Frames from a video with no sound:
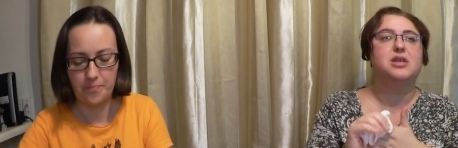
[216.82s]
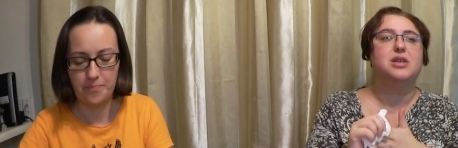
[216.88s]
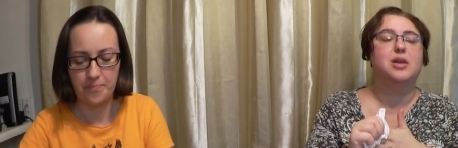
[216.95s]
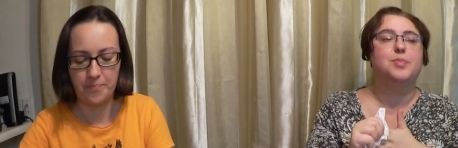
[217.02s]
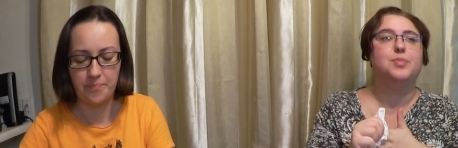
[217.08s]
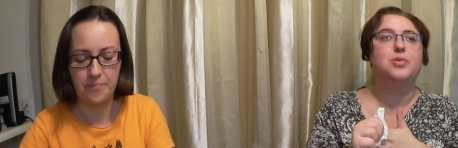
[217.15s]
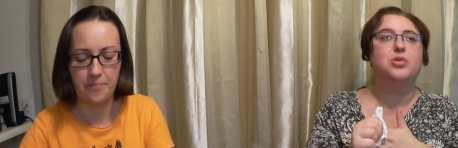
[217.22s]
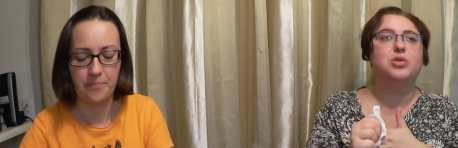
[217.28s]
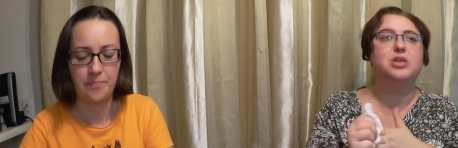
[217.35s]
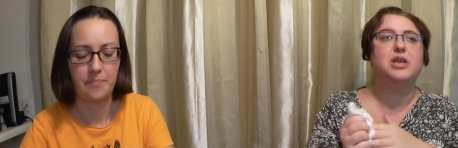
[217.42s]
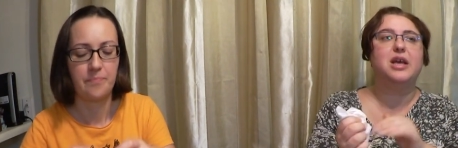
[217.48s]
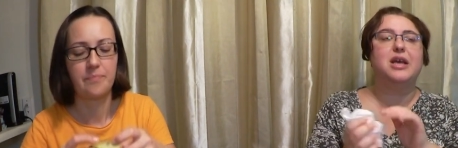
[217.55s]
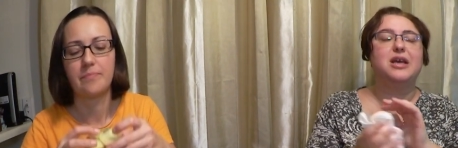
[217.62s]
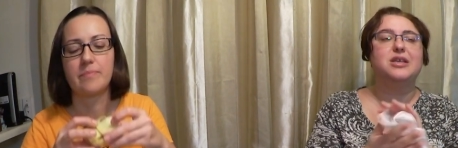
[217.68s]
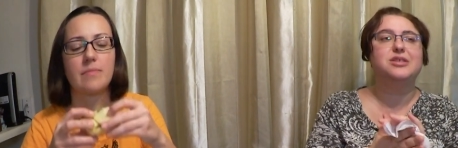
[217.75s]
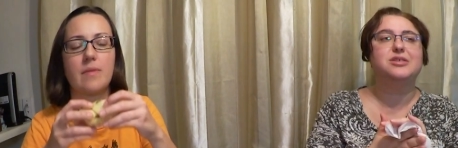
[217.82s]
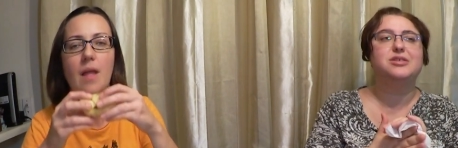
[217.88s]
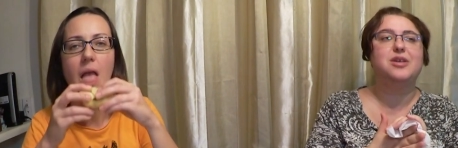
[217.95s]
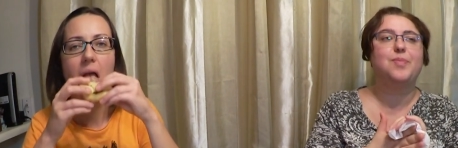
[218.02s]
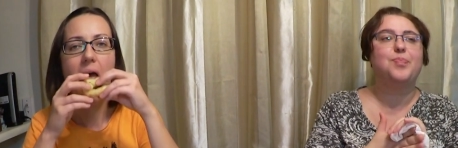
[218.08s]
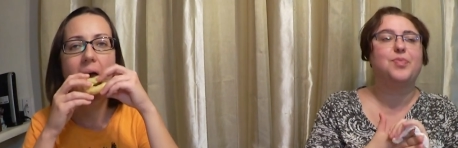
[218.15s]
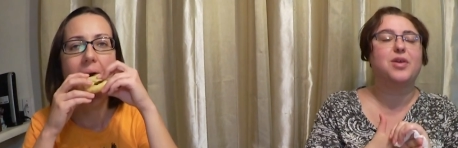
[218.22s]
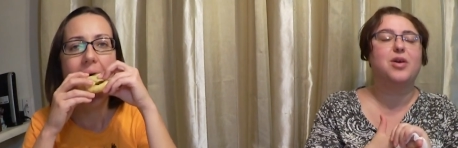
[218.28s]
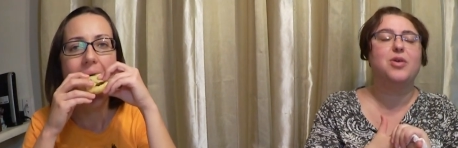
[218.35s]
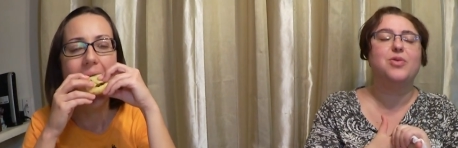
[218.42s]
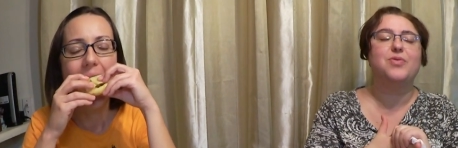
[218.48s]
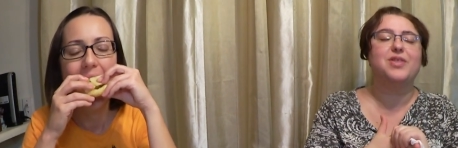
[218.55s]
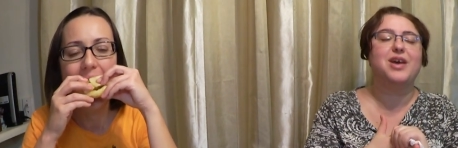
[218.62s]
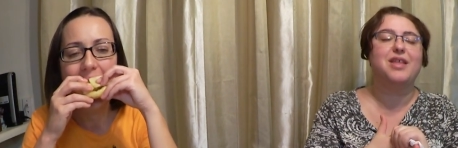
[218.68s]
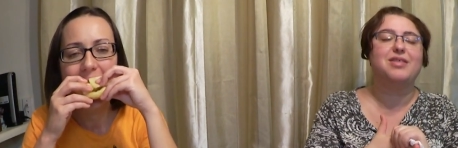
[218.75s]
Speaker 1: Lupone and
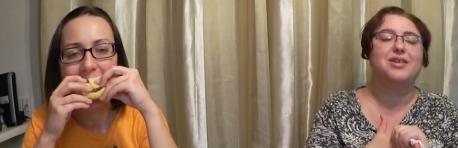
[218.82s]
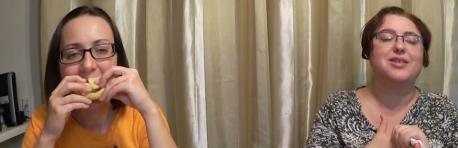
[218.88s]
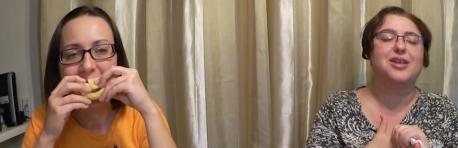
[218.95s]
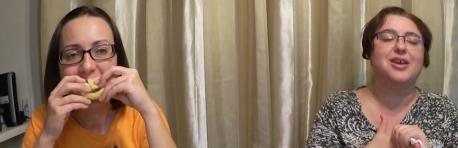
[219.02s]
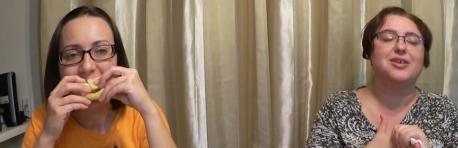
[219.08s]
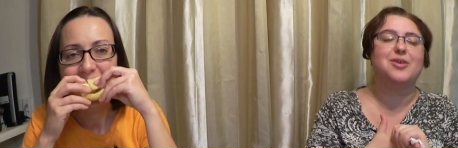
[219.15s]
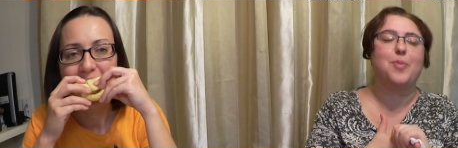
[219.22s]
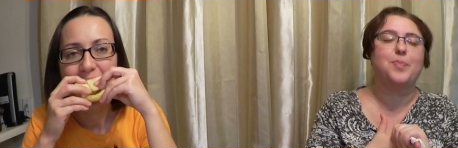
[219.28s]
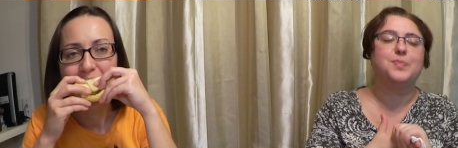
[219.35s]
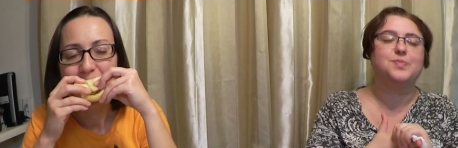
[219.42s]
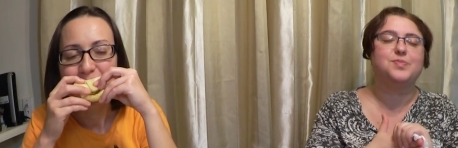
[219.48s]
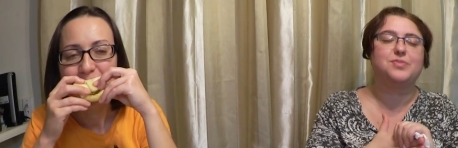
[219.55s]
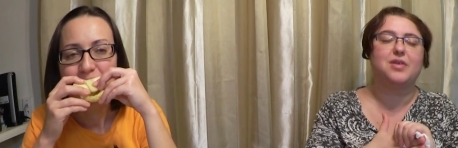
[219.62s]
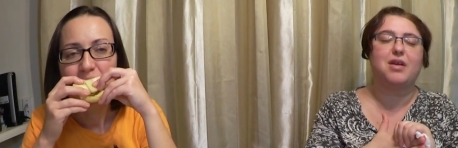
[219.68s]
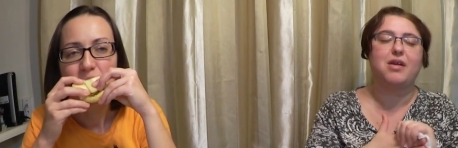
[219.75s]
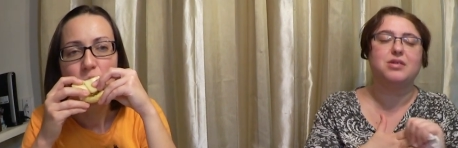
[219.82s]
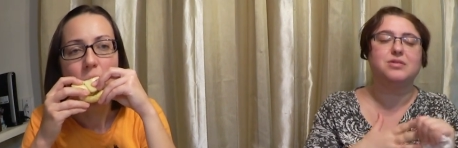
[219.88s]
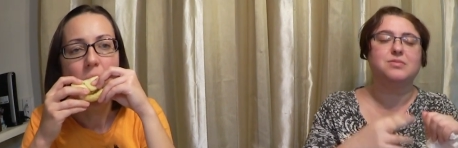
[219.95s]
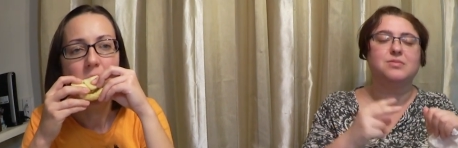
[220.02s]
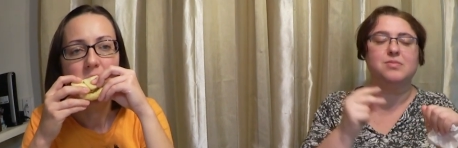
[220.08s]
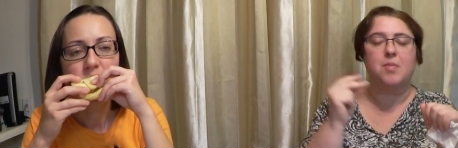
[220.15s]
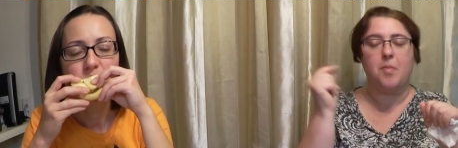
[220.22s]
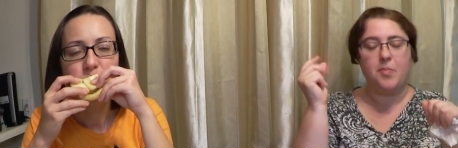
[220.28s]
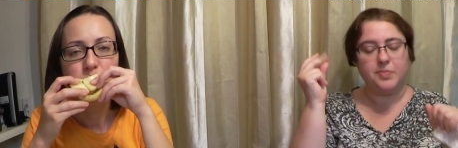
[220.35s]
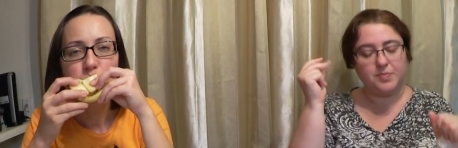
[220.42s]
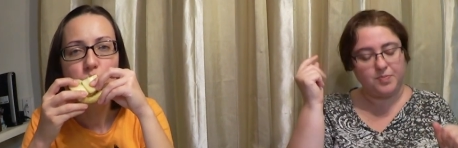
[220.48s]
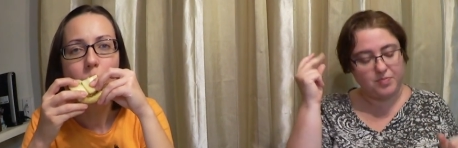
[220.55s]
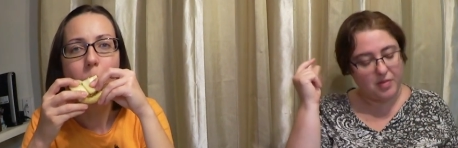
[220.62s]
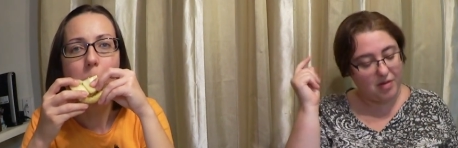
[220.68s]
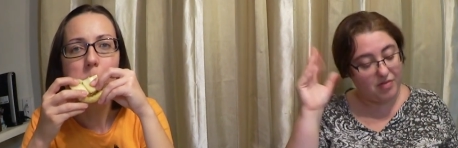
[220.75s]
the other lady.
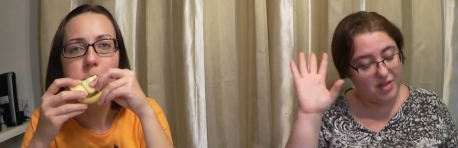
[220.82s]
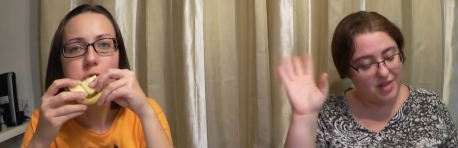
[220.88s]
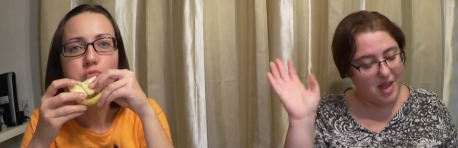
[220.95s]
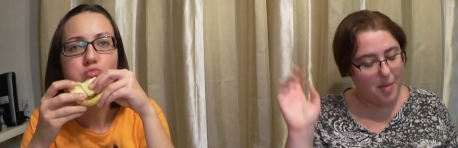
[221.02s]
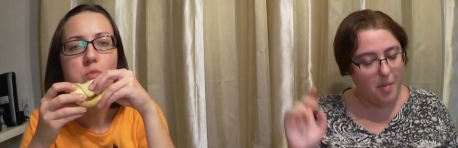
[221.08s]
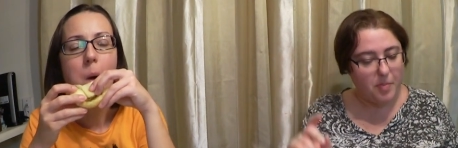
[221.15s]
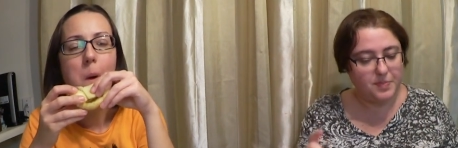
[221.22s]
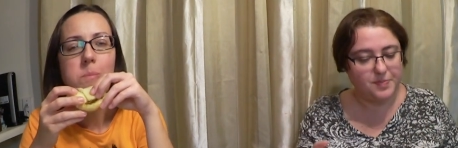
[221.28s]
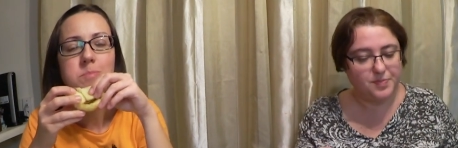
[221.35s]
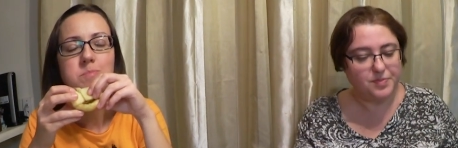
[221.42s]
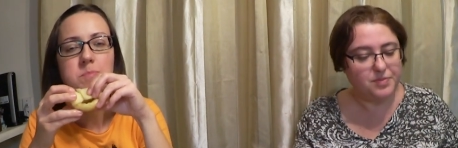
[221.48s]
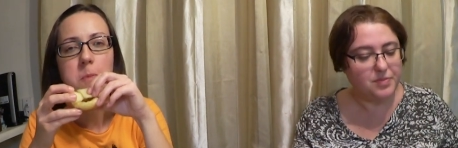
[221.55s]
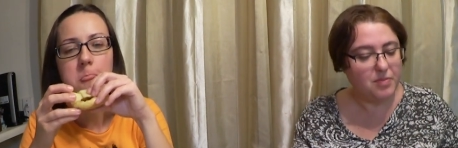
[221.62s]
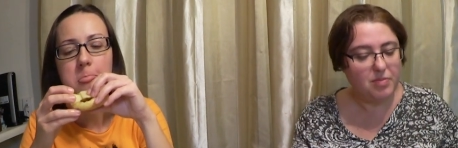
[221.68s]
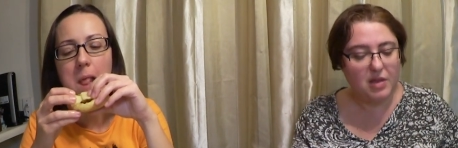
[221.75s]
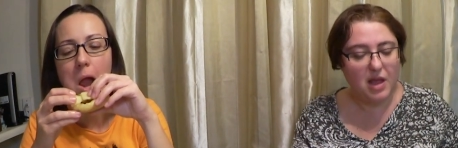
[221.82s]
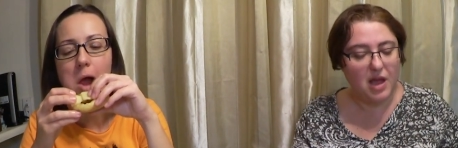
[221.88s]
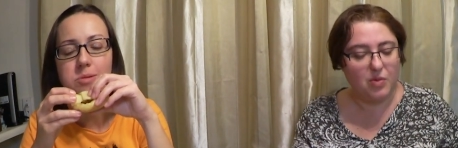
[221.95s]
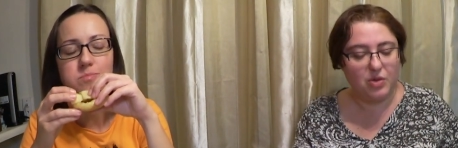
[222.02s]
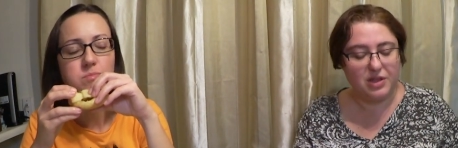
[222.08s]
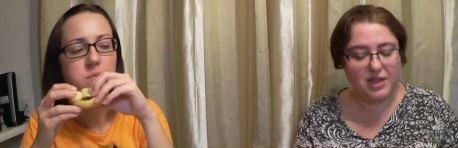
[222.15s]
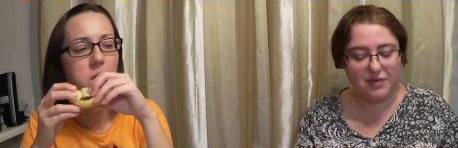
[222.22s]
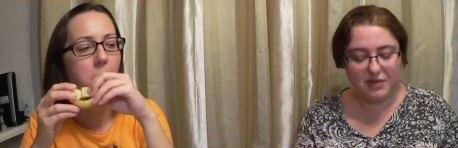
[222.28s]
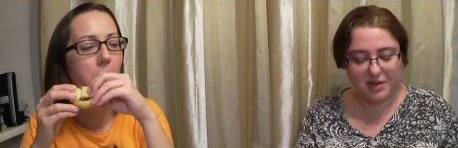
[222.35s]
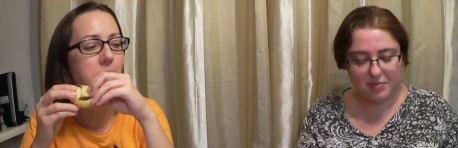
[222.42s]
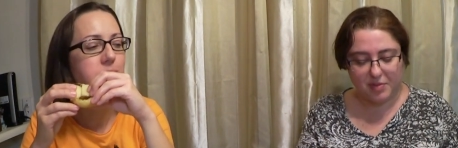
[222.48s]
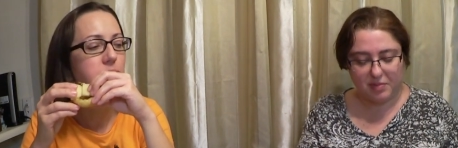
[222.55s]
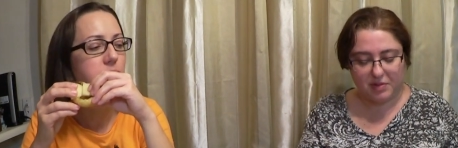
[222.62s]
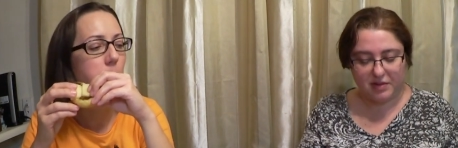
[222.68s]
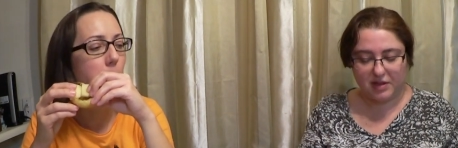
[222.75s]
The name. I will never
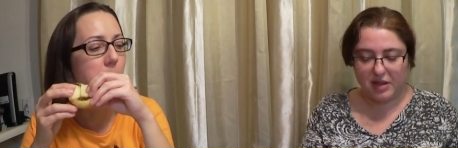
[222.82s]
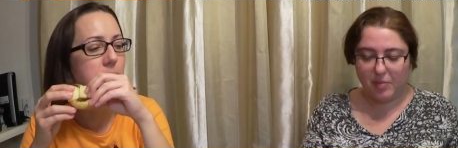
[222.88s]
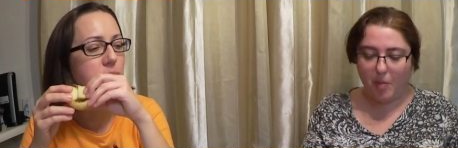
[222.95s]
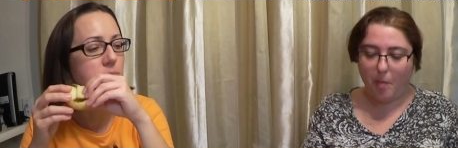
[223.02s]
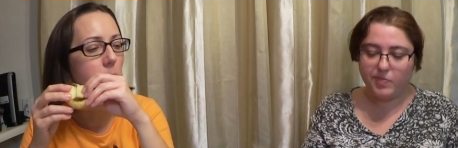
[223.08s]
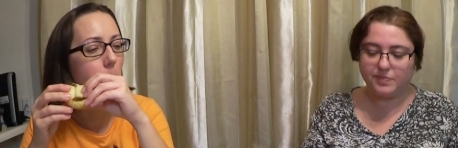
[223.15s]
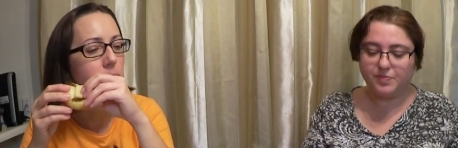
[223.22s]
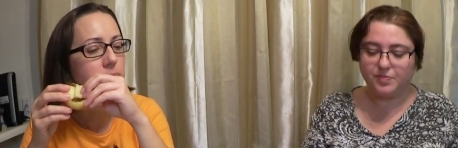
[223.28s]
remember the name.